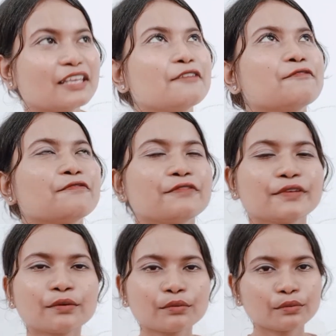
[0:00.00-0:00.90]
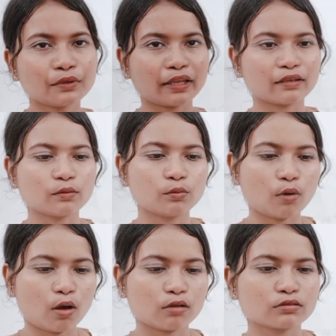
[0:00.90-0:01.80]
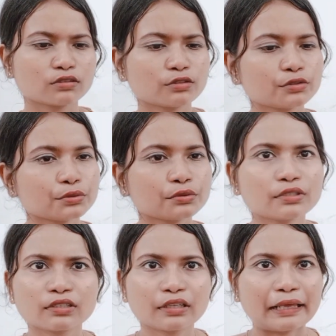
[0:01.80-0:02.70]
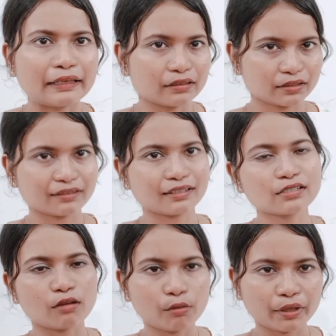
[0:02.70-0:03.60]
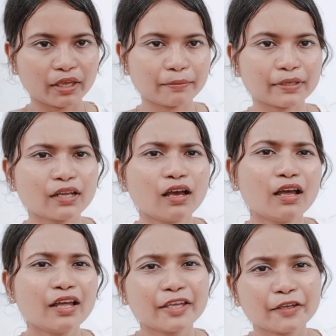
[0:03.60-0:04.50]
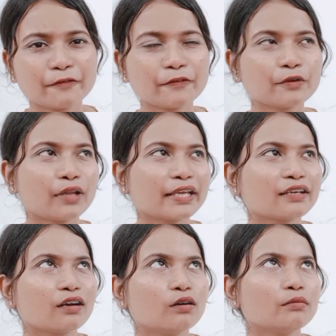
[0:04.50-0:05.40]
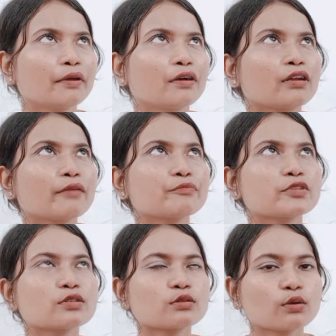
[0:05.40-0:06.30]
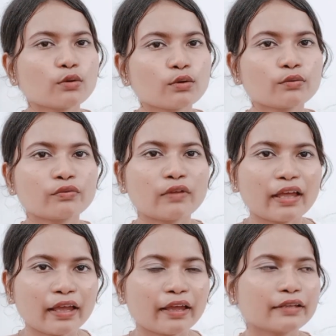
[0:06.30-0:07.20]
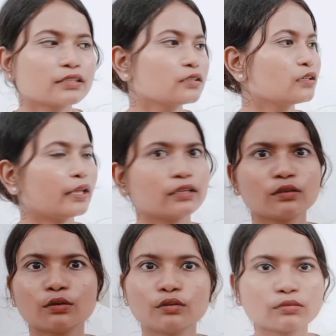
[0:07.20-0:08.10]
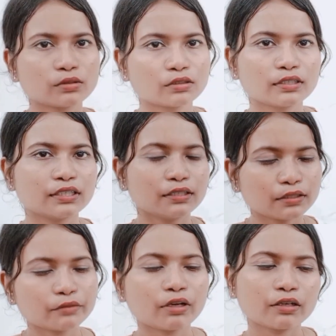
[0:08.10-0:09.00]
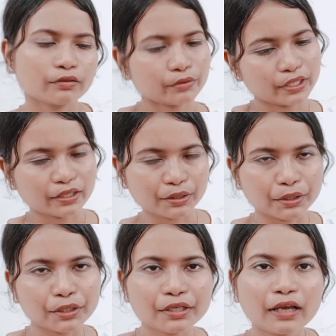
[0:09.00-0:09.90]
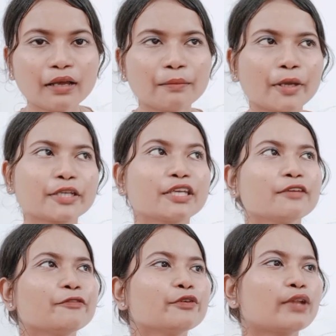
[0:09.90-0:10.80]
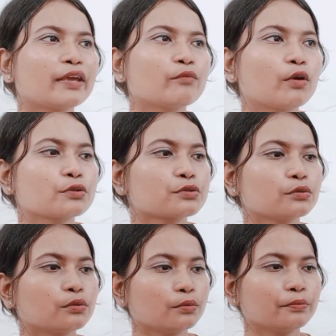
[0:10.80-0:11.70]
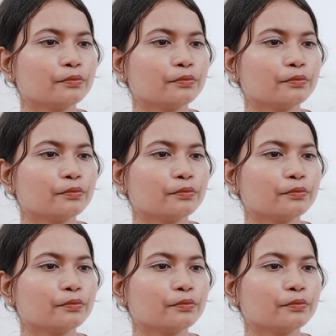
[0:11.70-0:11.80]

If you like want to, then it's okay. But if you like, oh my god, I'm so fat, like, no girl, you are really good. But if you like want to,